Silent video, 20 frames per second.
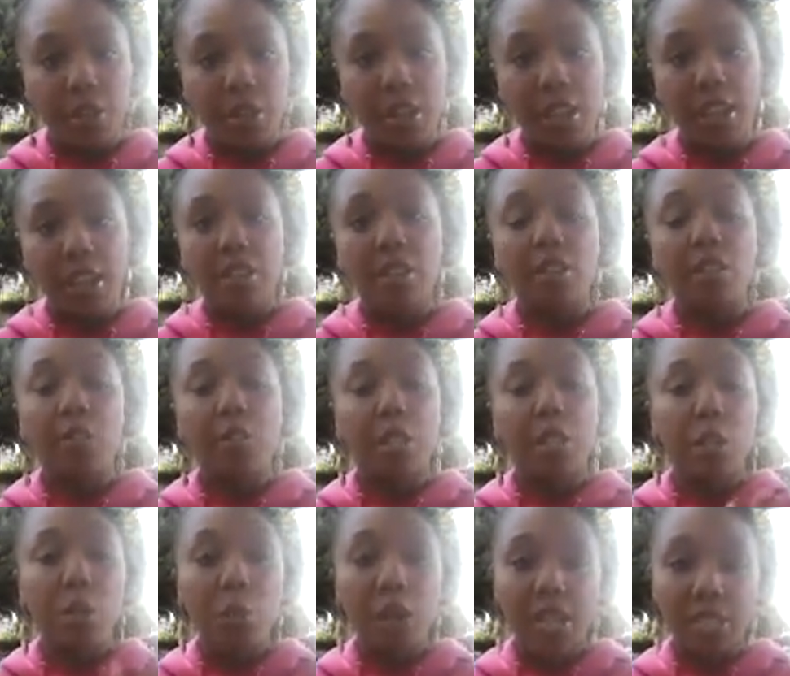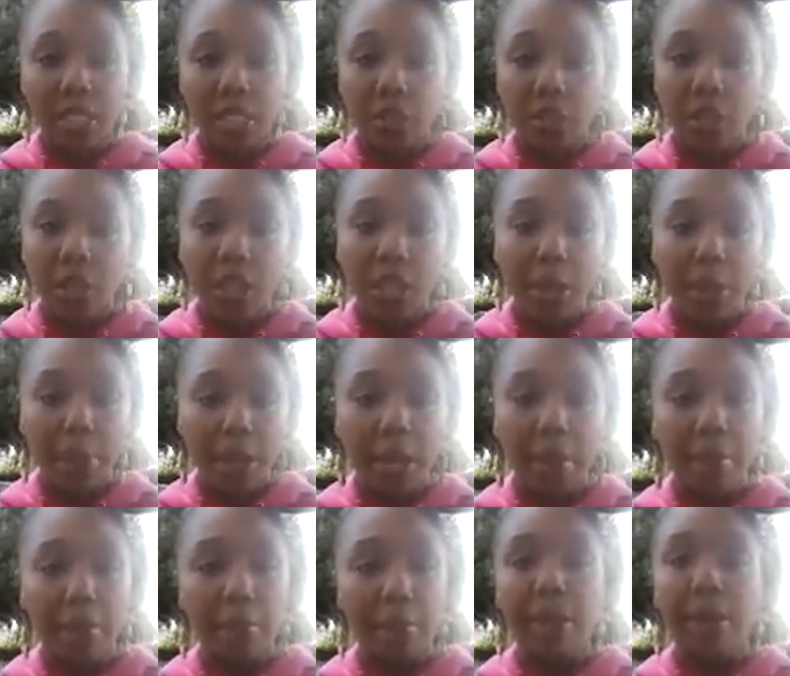Okay, there's many ways that you can get
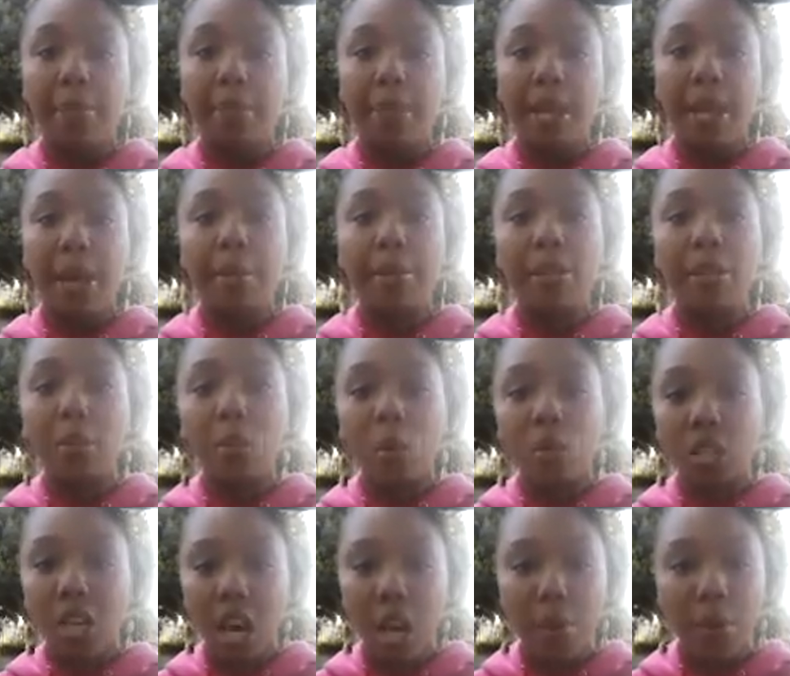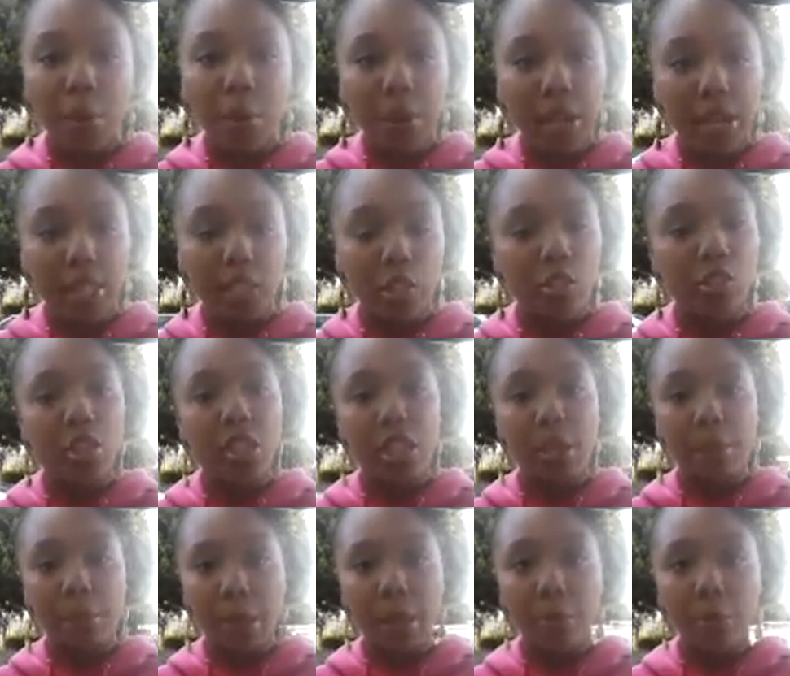paid with Wake Up Now, but the most common way that you can
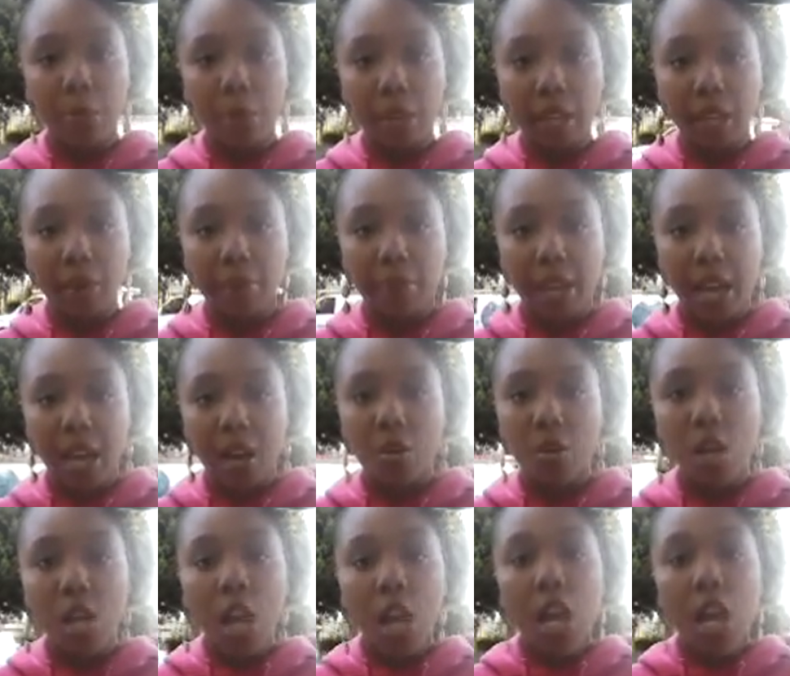get paid with Wake Up Now